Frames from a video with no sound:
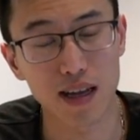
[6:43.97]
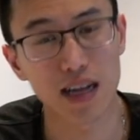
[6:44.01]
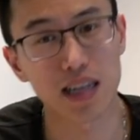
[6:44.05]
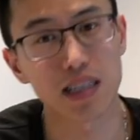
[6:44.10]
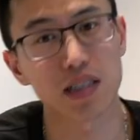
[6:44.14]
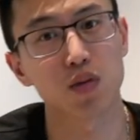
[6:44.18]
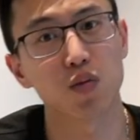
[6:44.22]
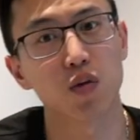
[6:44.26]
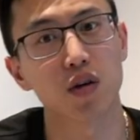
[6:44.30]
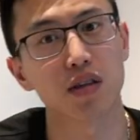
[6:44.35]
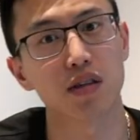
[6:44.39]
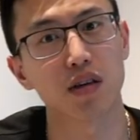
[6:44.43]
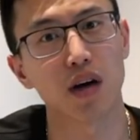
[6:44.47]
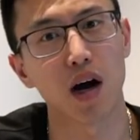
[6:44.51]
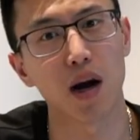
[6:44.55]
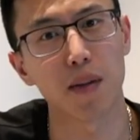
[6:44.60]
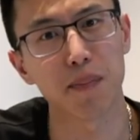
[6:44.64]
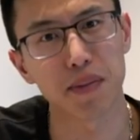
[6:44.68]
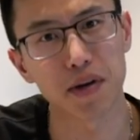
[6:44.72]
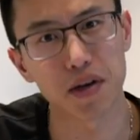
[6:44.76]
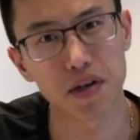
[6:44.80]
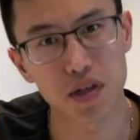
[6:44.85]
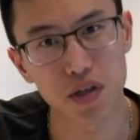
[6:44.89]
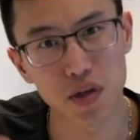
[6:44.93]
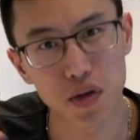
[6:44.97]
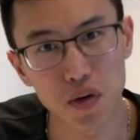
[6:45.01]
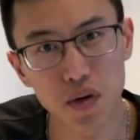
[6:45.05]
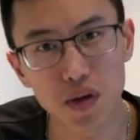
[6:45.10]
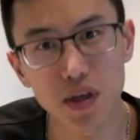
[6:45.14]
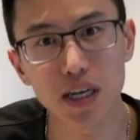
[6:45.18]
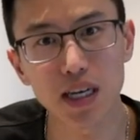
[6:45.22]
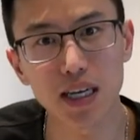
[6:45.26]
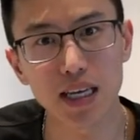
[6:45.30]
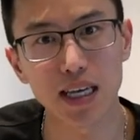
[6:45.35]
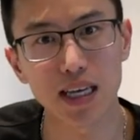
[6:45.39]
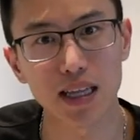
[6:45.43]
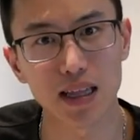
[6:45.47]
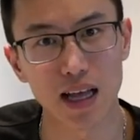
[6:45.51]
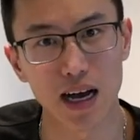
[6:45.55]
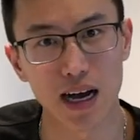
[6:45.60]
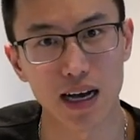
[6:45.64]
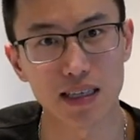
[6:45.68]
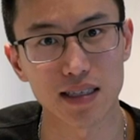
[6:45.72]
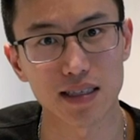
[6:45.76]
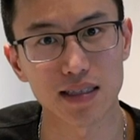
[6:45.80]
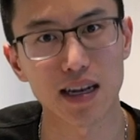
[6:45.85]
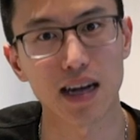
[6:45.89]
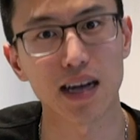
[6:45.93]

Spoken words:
That's where the opportunity lies.